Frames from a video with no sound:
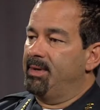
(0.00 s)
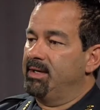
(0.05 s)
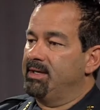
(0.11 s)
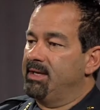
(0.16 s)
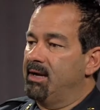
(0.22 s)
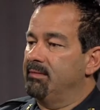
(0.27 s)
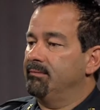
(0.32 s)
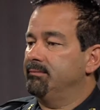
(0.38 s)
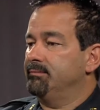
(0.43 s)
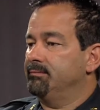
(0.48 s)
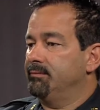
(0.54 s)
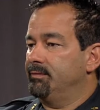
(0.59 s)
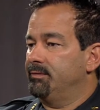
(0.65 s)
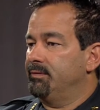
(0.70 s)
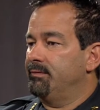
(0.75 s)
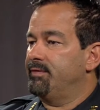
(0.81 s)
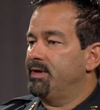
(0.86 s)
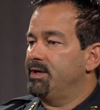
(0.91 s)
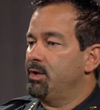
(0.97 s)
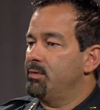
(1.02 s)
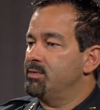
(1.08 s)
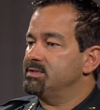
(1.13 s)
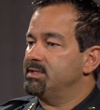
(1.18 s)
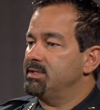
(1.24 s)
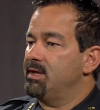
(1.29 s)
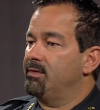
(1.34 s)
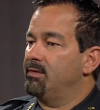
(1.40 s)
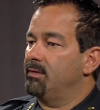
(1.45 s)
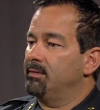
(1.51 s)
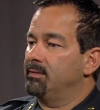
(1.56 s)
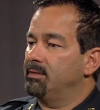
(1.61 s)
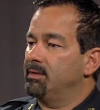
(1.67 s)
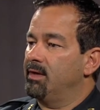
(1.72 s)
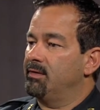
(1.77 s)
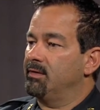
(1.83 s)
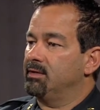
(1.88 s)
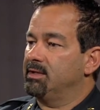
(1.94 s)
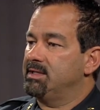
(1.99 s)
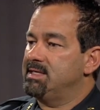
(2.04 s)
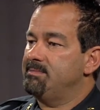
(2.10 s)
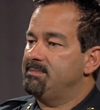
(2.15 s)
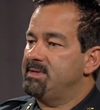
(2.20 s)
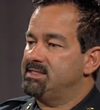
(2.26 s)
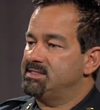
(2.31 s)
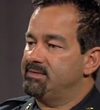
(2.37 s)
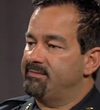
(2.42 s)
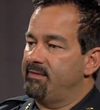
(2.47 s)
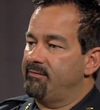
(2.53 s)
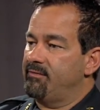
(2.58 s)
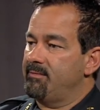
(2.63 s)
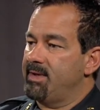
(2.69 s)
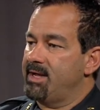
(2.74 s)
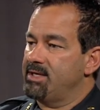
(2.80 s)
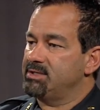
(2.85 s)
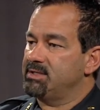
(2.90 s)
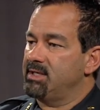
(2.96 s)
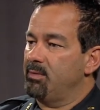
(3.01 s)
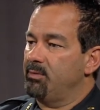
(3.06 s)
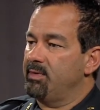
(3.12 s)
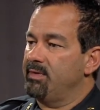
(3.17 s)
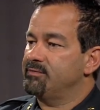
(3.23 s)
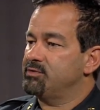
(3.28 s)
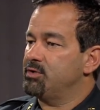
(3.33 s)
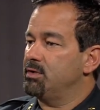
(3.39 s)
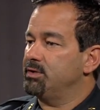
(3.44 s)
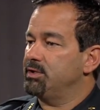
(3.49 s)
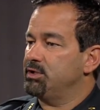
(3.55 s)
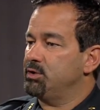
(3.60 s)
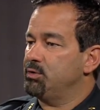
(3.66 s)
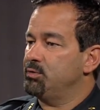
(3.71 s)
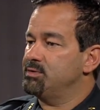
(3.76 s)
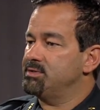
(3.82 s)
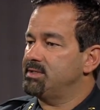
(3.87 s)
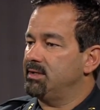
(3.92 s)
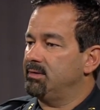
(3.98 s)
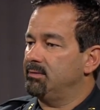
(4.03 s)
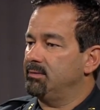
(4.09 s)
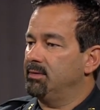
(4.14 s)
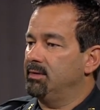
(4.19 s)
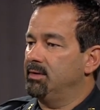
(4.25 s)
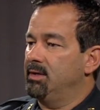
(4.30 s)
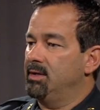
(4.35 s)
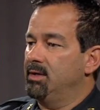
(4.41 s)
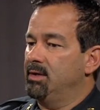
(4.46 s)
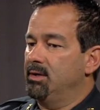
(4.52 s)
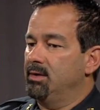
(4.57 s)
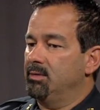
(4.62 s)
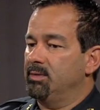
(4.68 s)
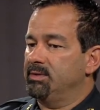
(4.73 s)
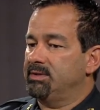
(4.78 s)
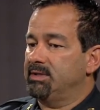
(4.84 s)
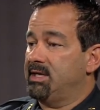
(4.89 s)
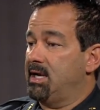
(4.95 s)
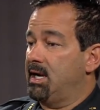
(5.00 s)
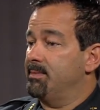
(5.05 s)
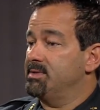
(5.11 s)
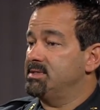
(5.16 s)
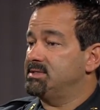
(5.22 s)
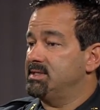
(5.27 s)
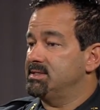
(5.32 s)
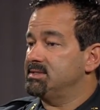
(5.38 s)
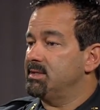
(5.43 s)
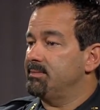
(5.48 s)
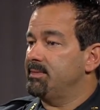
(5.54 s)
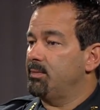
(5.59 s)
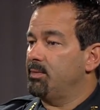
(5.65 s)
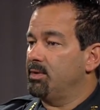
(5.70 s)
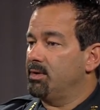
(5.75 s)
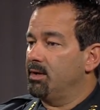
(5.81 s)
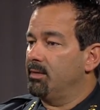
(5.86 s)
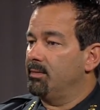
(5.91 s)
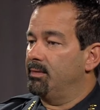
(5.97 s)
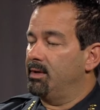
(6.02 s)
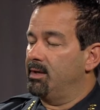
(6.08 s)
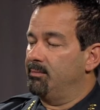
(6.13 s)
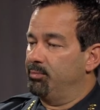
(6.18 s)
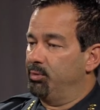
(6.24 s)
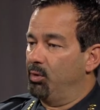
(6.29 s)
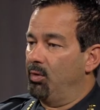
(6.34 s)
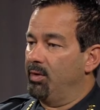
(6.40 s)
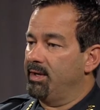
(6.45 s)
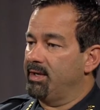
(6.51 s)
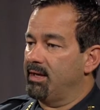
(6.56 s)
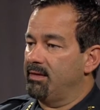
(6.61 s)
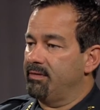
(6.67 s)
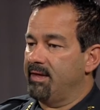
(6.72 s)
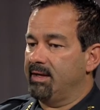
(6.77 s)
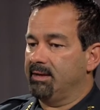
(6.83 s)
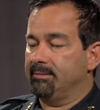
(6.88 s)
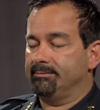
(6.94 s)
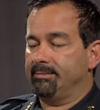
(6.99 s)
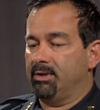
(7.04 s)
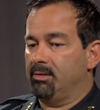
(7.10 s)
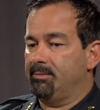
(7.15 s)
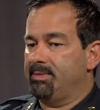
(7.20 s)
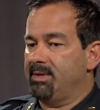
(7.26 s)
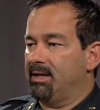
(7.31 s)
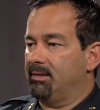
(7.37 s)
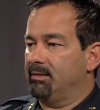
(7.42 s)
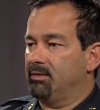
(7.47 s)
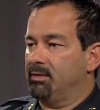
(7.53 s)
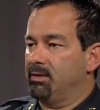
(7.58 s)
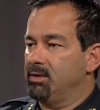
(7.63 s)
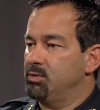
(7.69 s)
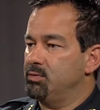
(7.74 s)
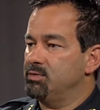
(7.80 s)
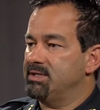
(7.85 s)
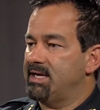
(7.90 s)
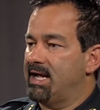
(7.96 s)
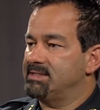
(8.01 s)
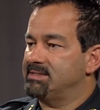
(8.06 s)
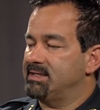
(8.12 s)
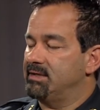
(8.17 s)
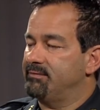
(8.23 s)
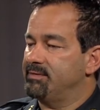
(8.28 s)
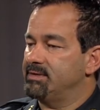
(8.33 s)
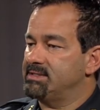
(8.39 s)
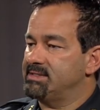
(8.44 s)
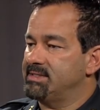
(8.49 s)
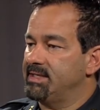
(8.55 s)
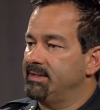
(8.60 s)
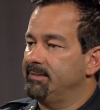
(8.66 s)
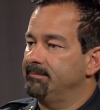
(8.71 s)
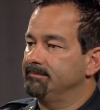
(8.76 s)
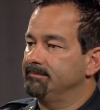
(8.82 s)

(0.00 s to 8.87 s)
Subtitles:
again, the video is another key piece of information that we've certainly used. And with the camera system that we're going to employ, I think it'll be a huge asset for the city.